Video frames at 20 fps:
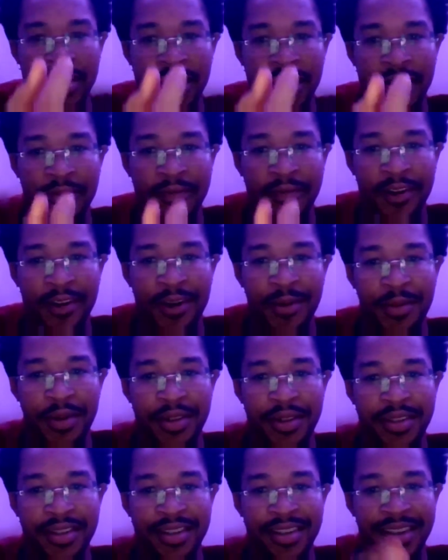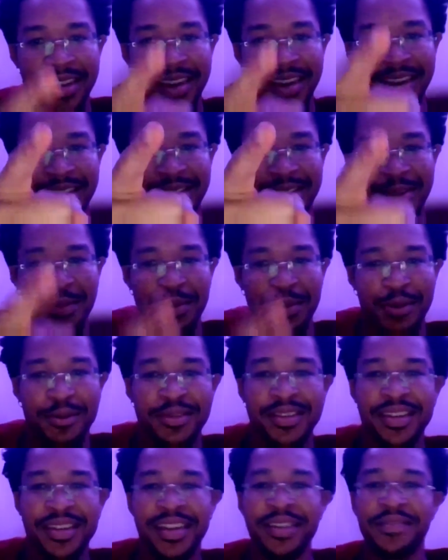the environment it's
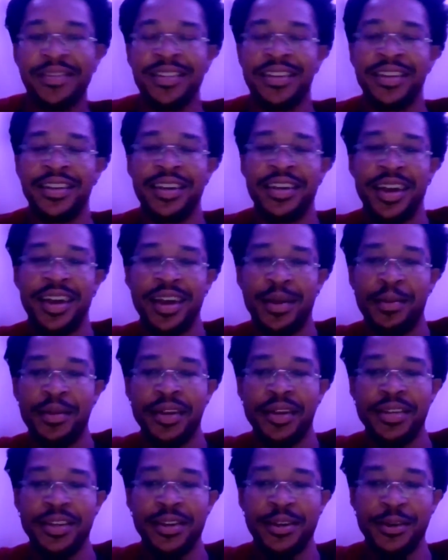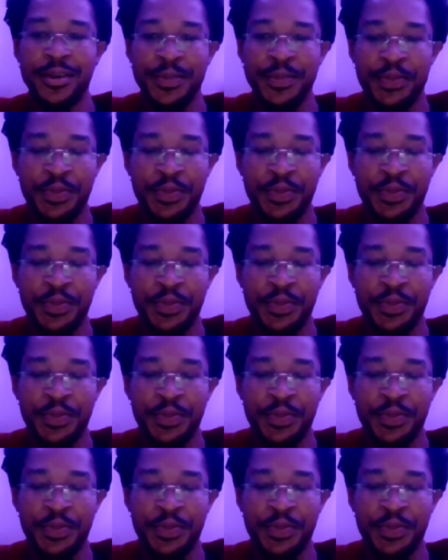supposed to live in. Praise the Lord.